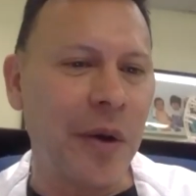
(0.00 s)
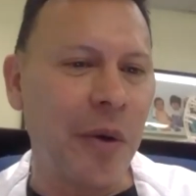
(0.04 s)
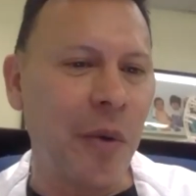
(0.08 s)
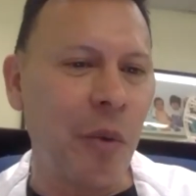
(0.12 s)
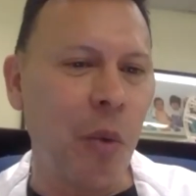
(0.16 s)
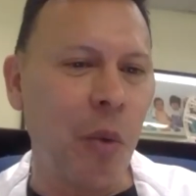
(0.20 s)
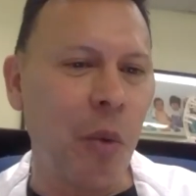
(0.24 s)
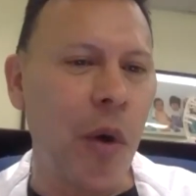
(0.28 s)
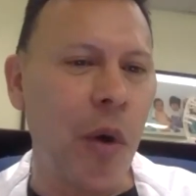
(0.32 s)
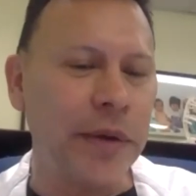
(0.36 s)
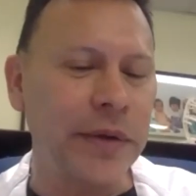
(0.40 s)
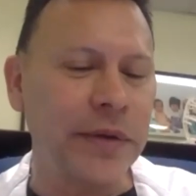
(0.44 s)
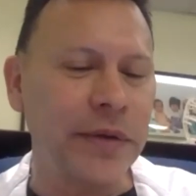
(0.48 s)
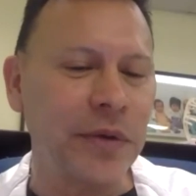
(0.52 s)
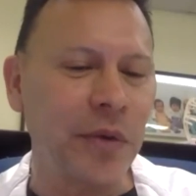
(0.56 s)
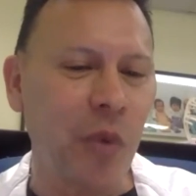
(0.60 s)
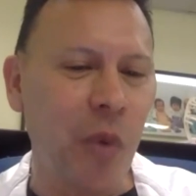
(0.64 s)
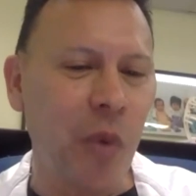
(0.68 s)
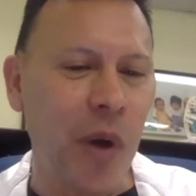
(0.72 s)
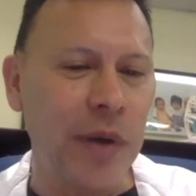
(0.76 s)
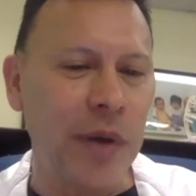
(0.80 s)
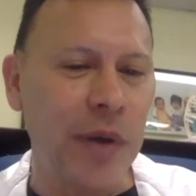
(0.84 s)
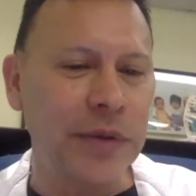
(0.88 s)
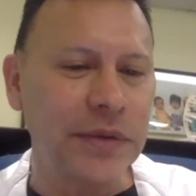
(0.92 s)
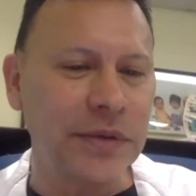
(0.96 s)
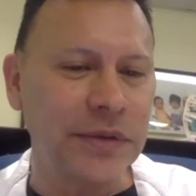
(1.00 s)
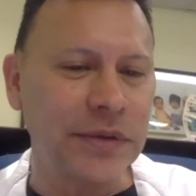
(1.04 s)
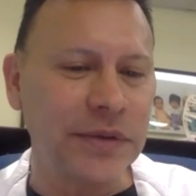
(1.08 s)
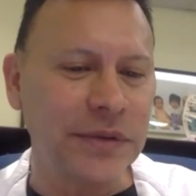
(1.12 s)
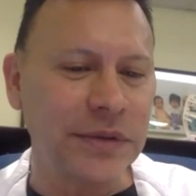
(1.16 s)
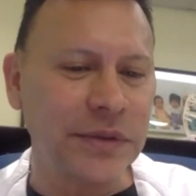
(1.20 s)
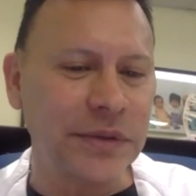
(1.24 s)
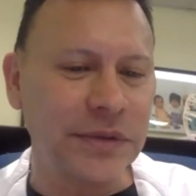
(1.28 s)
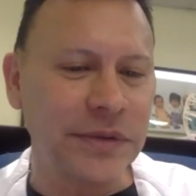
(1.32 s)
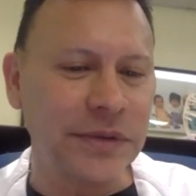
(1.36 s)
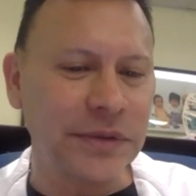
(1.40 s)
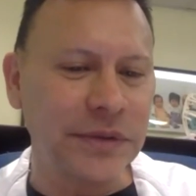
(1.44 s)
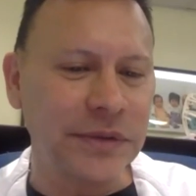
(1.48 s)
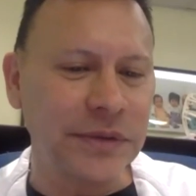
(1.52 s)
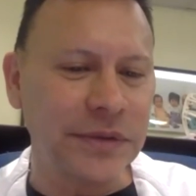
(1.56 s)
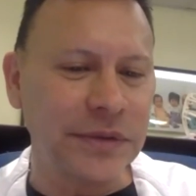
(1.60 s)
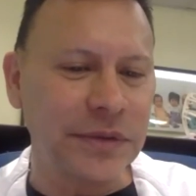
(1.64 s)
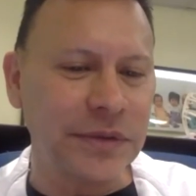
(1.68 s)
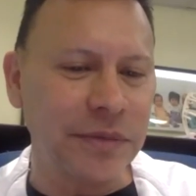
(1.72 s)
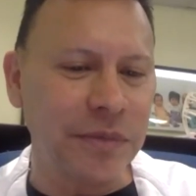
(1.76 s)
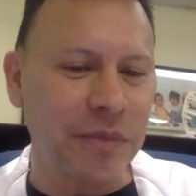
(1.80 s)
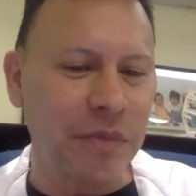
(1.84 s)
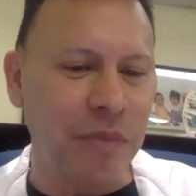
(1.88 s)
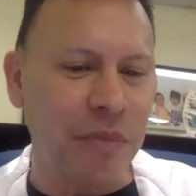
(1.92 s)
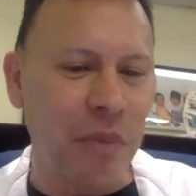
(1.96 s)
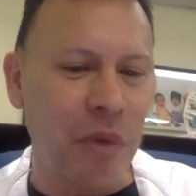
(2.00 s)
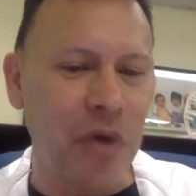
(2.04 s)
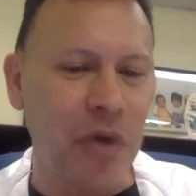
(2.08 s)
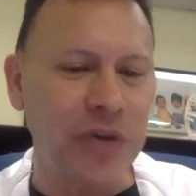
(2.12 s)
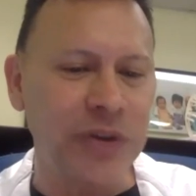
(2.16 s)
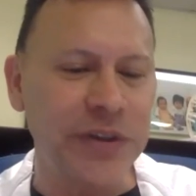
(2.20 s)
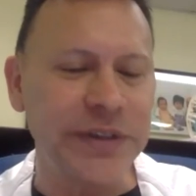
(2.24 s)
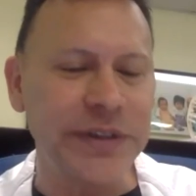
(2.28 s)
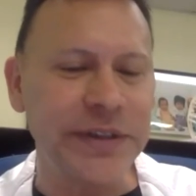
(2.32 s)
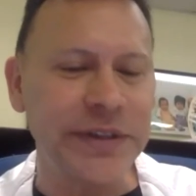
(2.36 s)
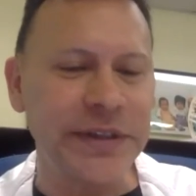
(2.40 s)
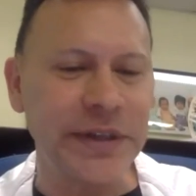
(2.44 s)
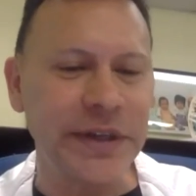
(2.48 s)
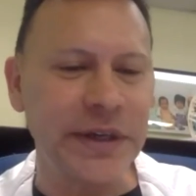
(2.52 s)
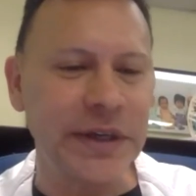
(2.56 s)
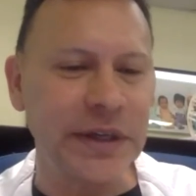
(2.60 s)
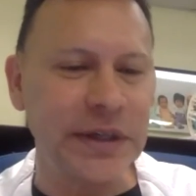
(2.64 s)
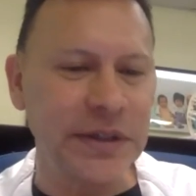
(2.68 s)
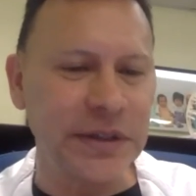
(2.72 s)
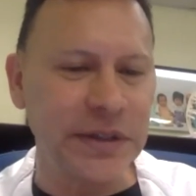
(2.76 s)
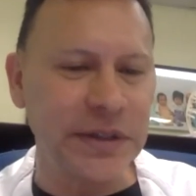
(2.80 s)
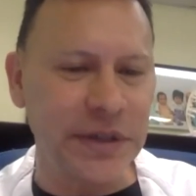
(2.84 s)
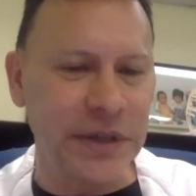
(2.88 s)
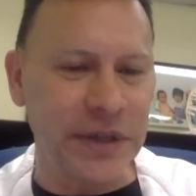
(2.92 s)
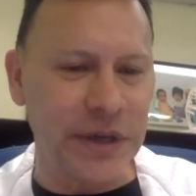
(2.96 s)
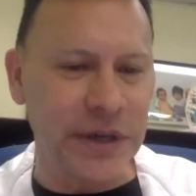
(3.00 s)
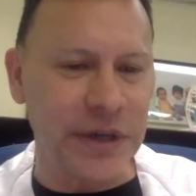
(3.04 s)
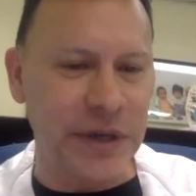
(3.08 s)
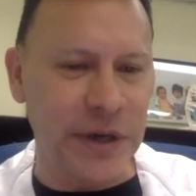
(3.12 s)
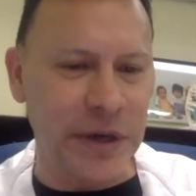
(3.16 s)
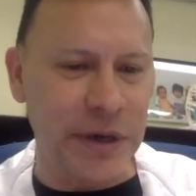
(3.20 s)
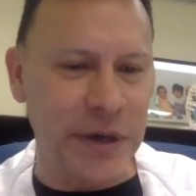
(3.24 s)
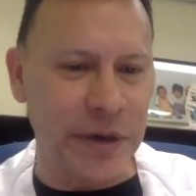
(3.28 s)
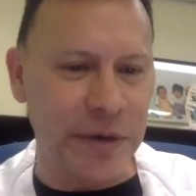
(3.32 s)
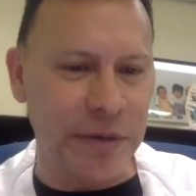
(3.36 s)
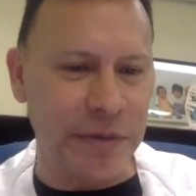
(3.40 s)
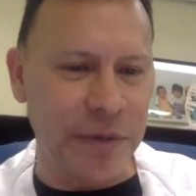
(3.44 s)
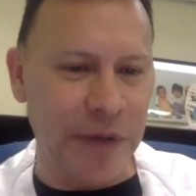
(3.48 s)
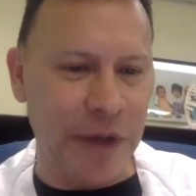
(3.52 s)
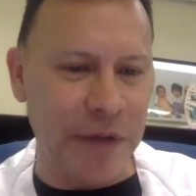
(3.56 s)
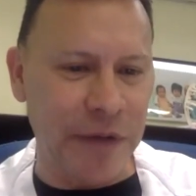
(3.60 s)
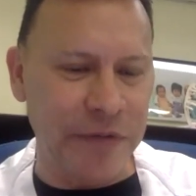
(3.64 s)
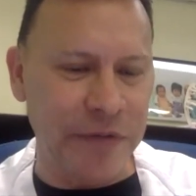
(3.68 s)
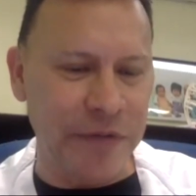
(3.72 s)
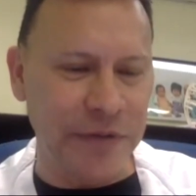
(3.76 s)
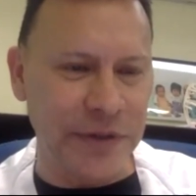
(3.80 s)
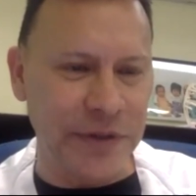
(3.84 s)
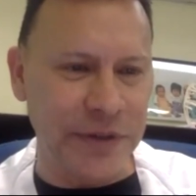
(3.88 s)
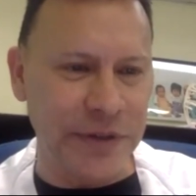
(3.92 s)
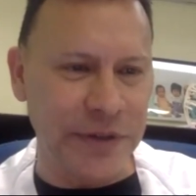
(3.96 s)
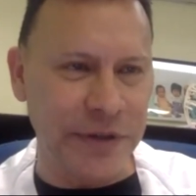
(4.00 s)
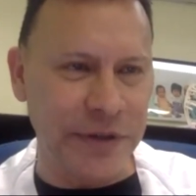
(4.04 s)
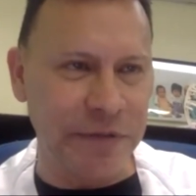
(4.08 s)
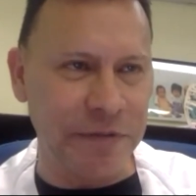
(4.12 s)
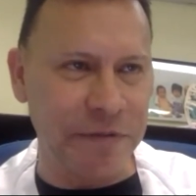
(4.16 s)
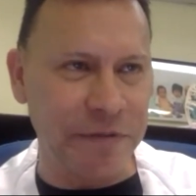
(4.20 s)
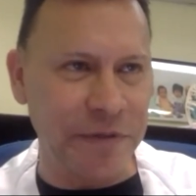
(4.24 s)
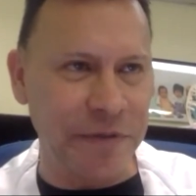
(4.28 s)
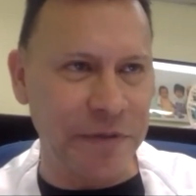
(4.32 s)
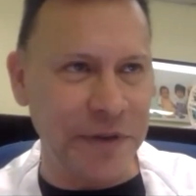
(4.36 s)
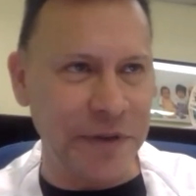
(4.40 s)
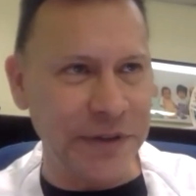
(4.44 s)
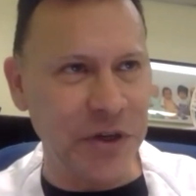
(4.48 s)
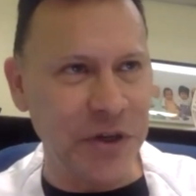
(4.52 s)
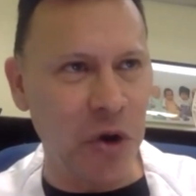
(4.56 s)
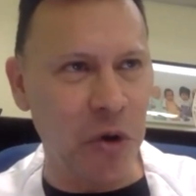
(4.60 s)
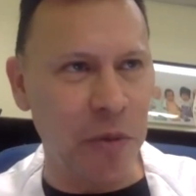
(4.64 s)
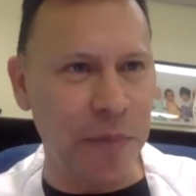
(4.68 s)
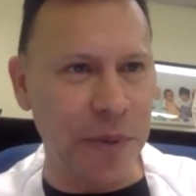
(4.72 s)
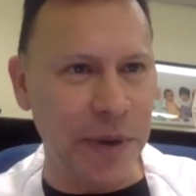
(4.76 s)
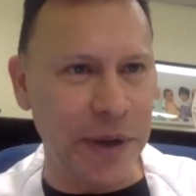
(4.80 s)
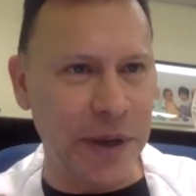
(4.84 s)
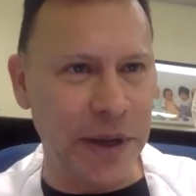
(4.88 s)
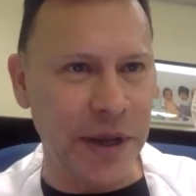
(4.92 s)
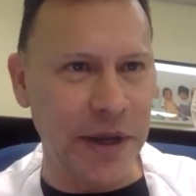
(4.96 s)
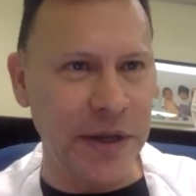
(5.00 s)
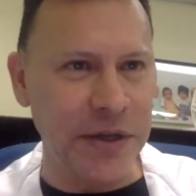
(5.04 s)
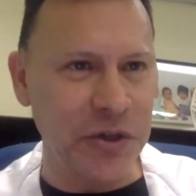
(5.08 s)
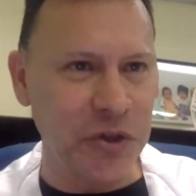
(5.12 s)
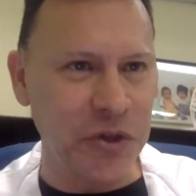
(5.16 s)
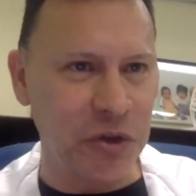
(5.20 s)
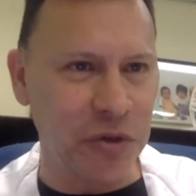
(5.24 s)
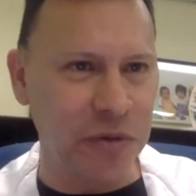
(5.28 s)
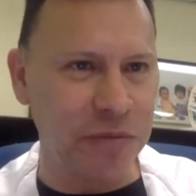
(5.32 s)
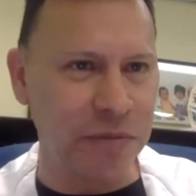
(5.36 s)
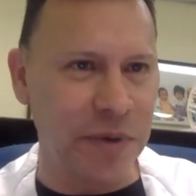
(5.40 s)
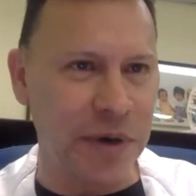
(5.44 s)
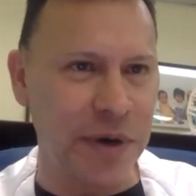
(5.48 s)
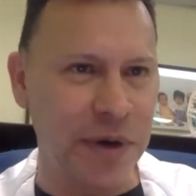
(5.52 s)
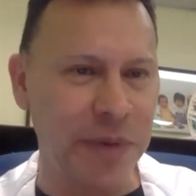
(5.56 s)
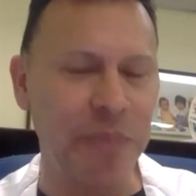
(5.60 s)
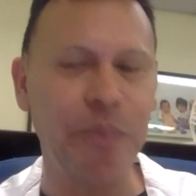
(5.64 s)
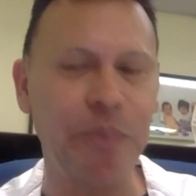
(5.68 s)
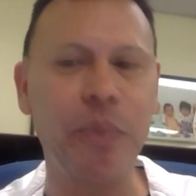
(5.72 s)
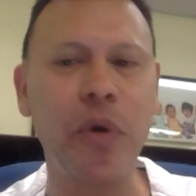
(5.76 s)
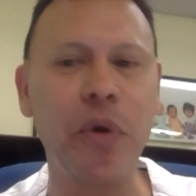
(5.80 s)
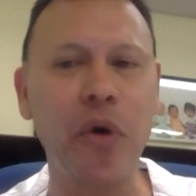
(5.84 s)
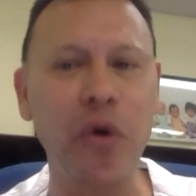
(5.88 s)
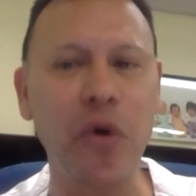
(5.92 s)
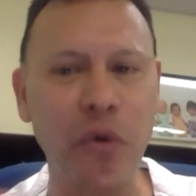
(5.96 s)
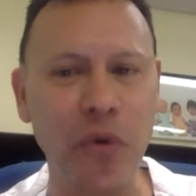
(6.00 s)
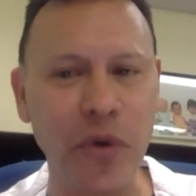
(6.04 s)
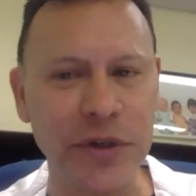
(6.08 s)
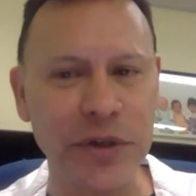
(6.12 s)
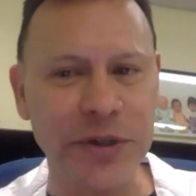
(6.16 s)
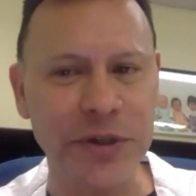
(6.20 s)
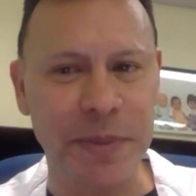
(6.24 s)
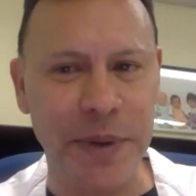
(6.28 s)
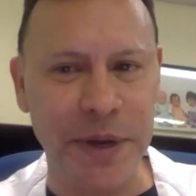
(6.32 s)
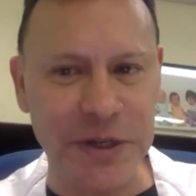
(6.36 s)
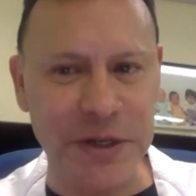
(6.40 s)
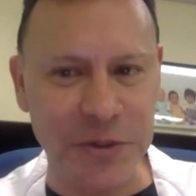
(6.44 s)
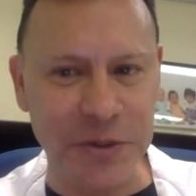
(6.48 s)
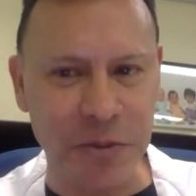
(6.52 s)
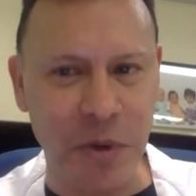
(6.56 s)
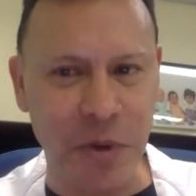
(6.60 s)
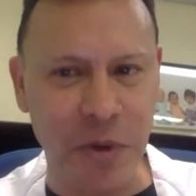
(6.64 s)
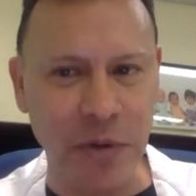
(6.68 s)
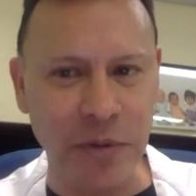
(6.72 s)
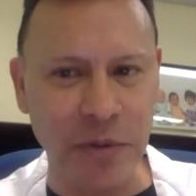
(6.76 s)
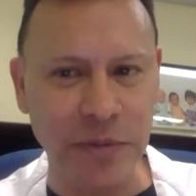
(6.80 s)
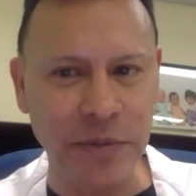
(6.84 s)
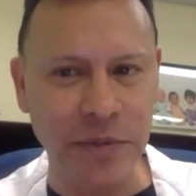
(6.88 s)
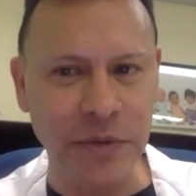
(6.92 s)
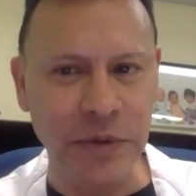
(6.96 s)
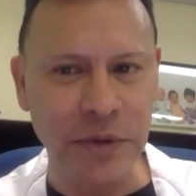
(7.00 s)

one more details, after the first complication were bronchospasm.